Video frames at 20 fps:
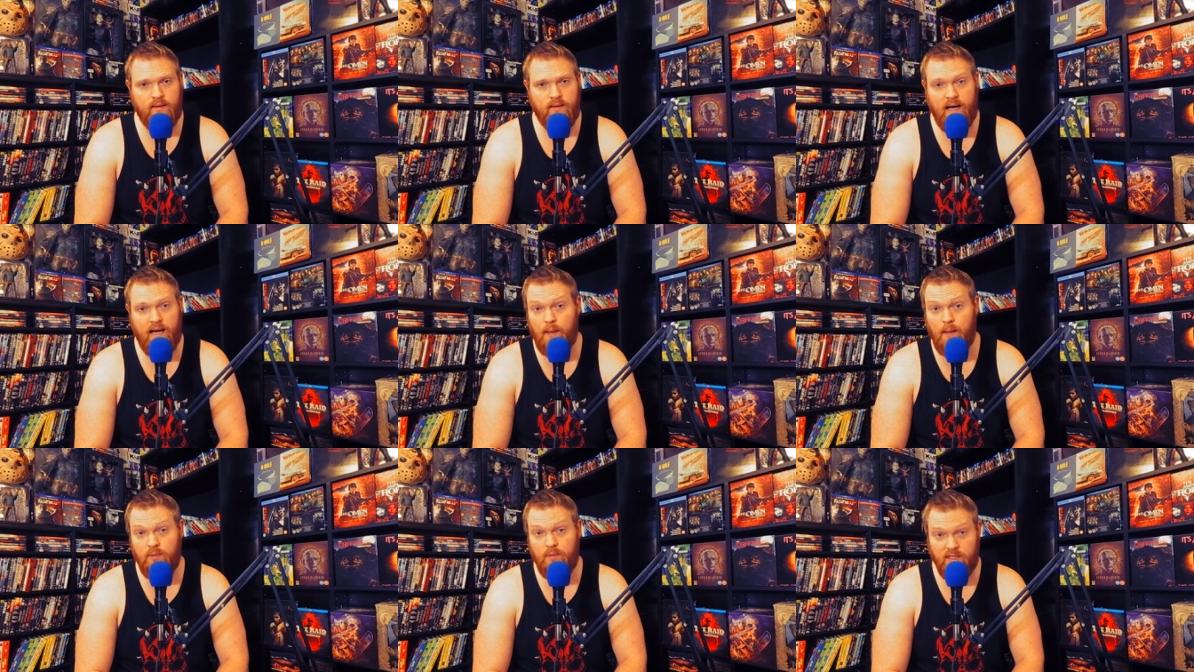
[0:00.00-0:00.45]
And
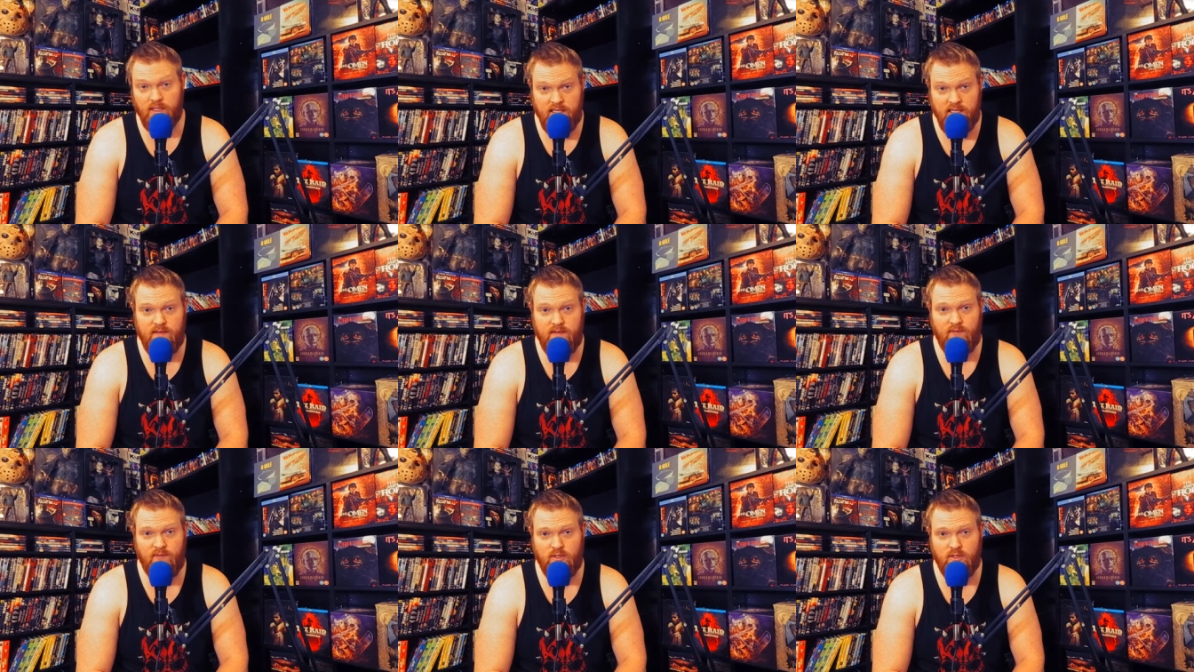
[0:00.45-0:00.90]
I
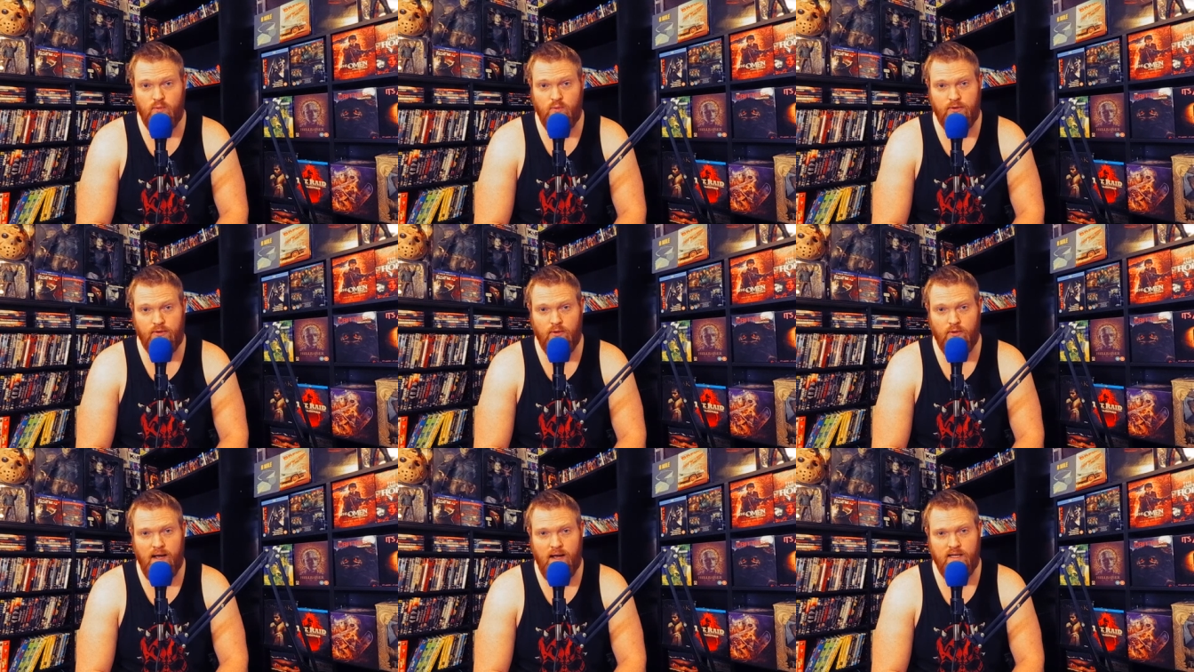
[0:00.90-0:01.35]
believe that's what
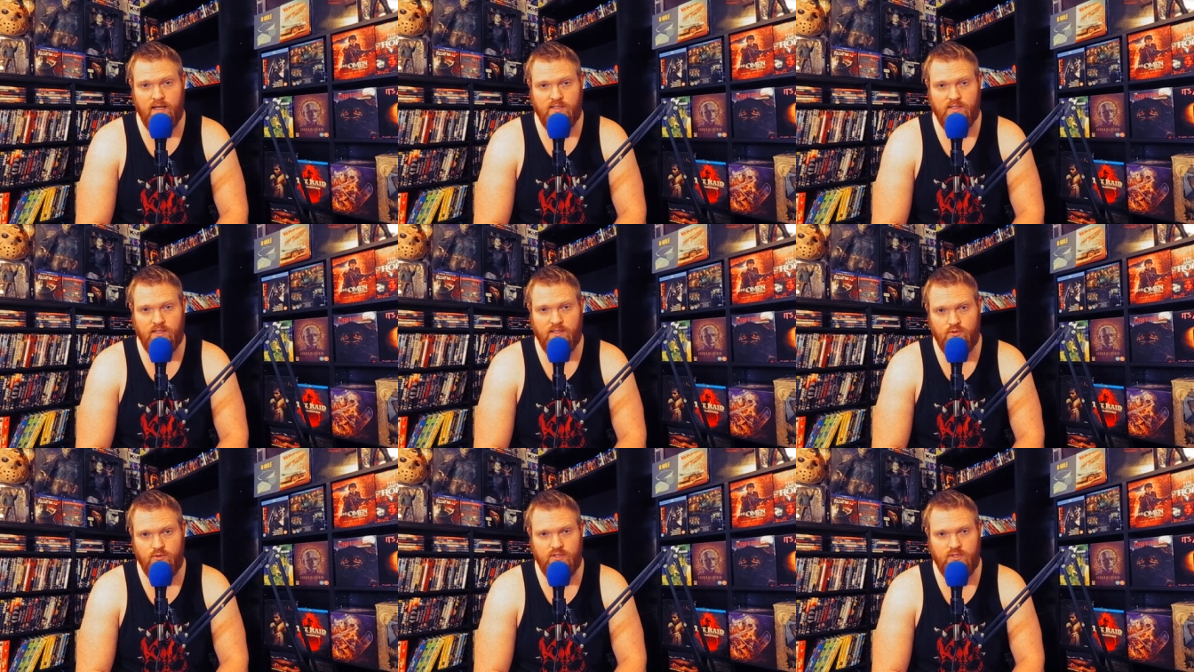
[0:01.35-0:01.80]
you're
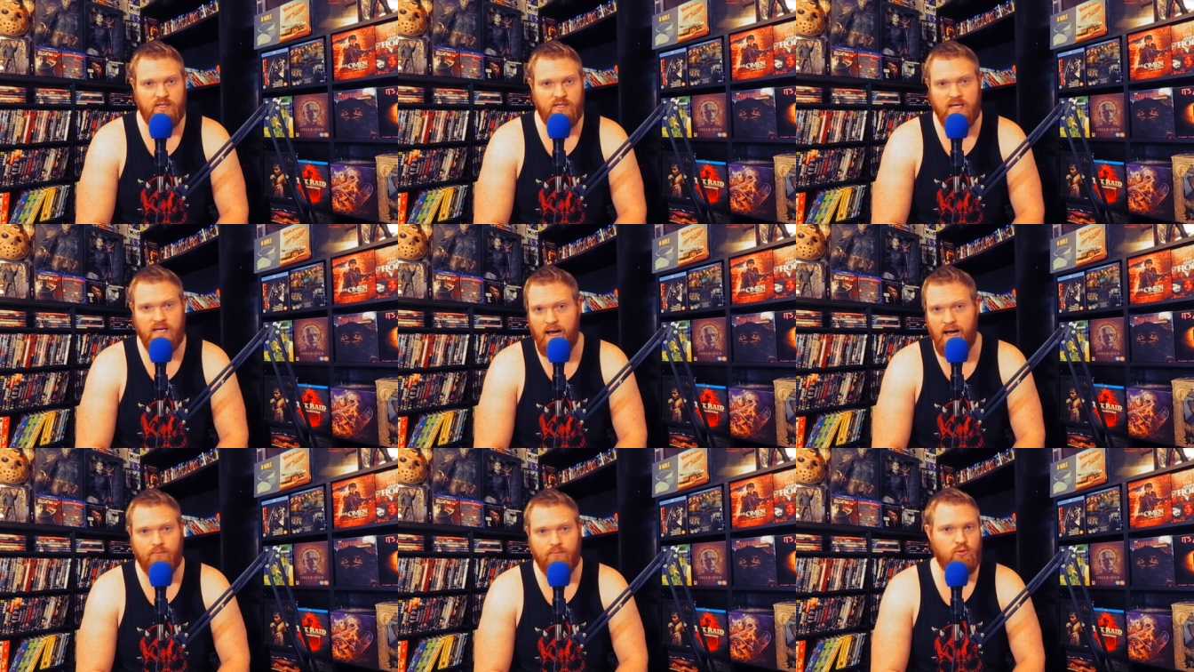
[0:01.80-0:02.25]
asking. You said
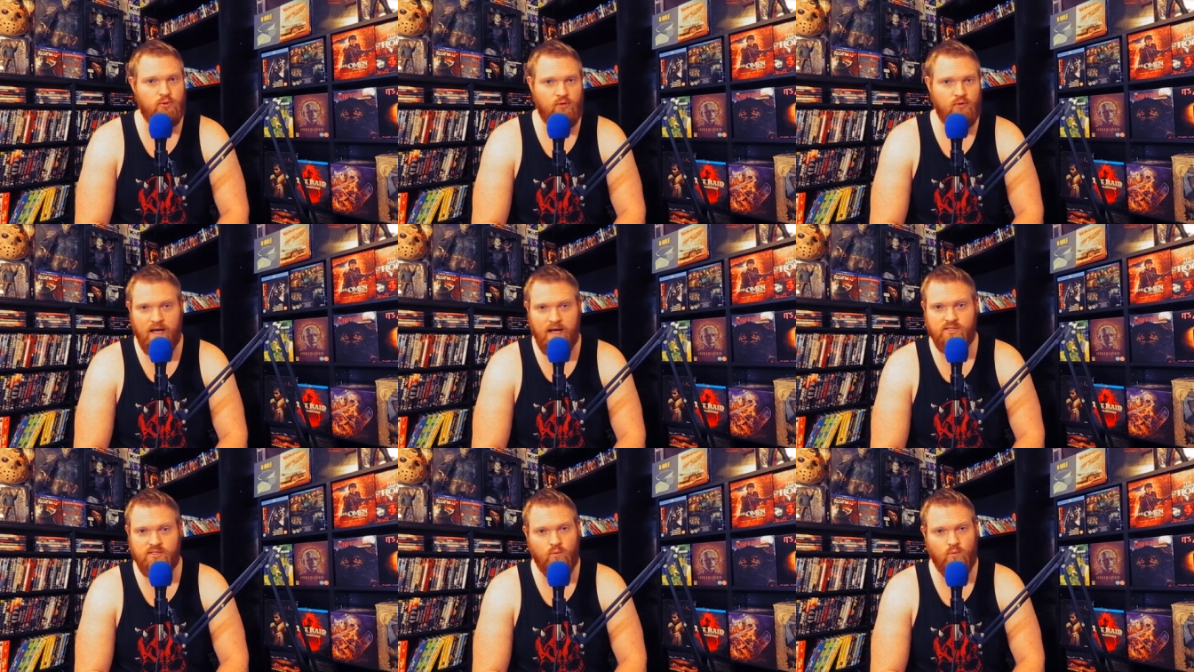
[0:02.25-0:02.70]
top
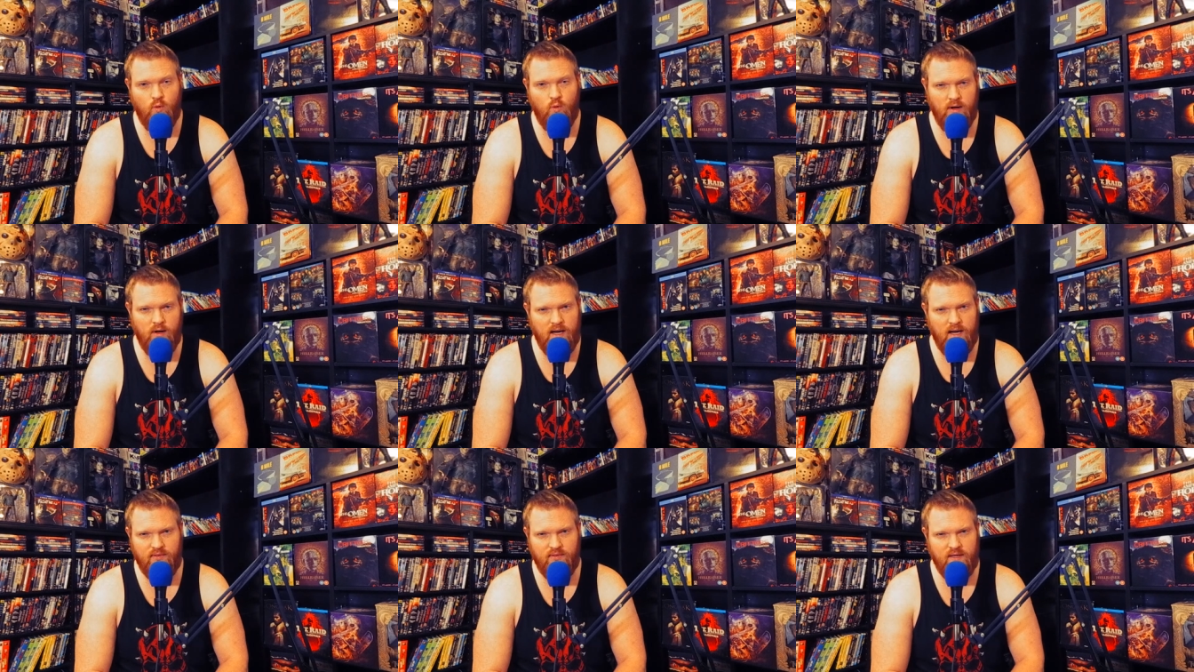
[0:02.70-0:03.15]

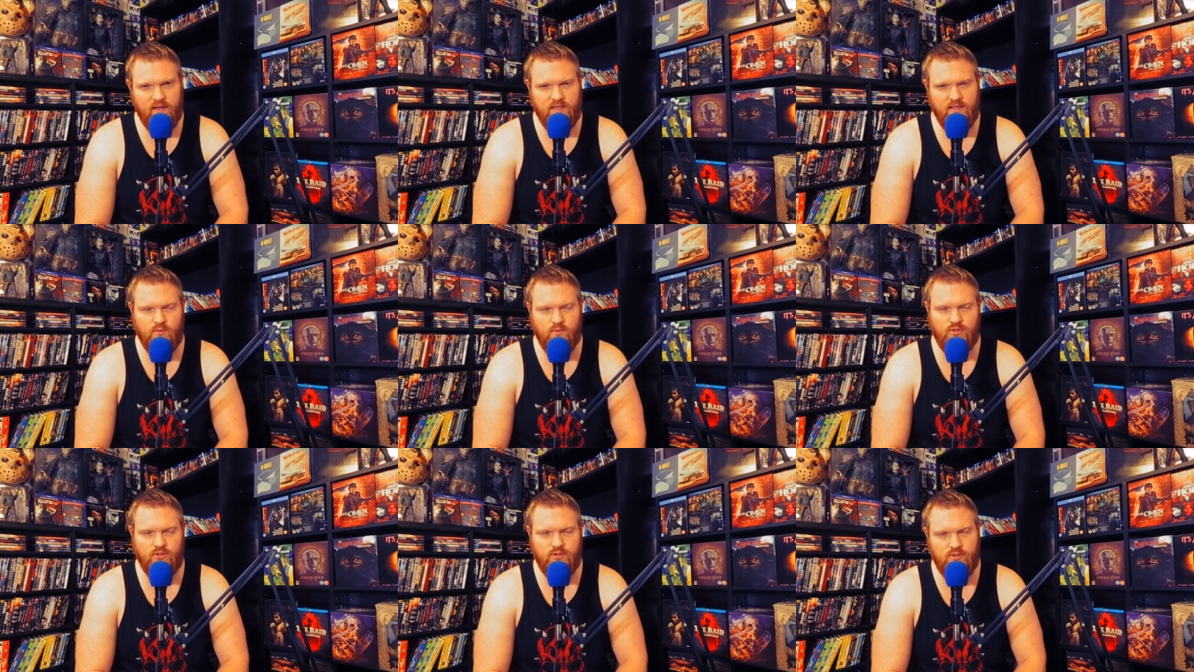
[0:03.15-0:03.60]
2001, I think is
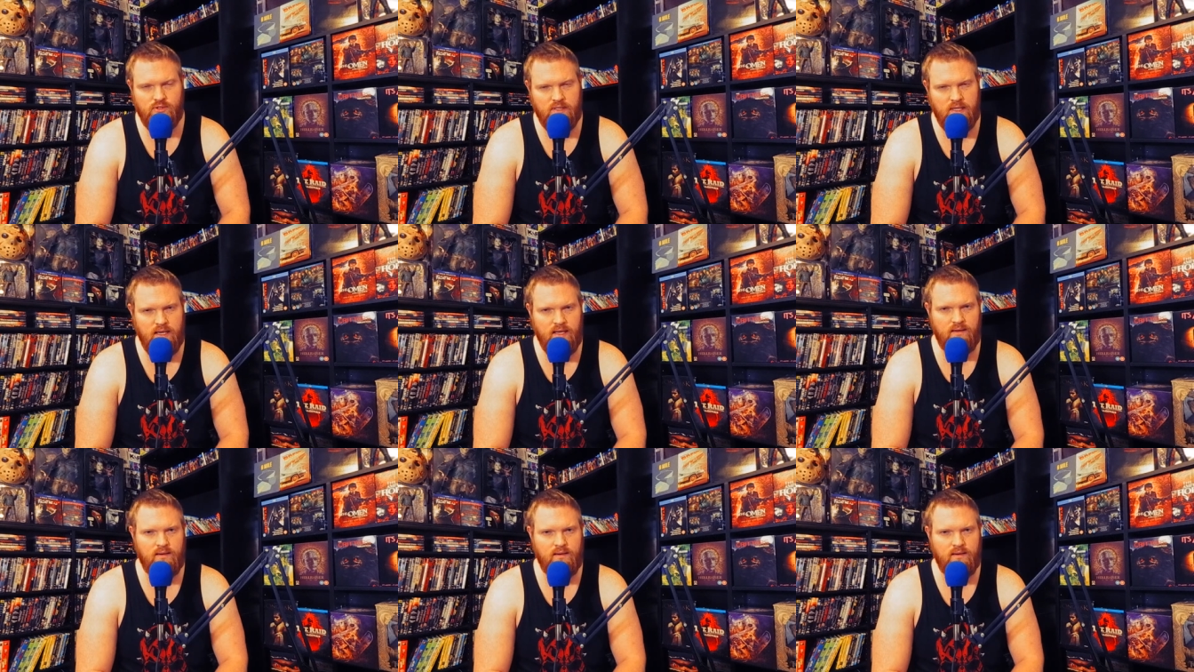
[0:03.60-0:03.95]
what you said.